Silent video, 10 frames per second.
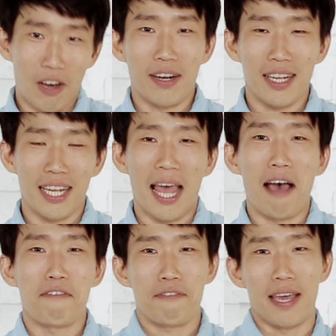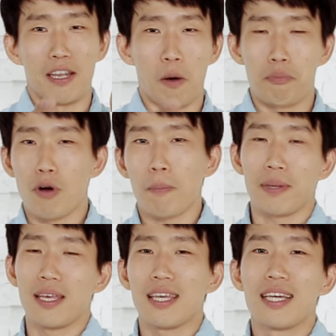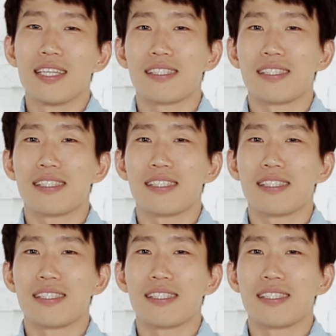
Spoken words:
cut it in half and abruptly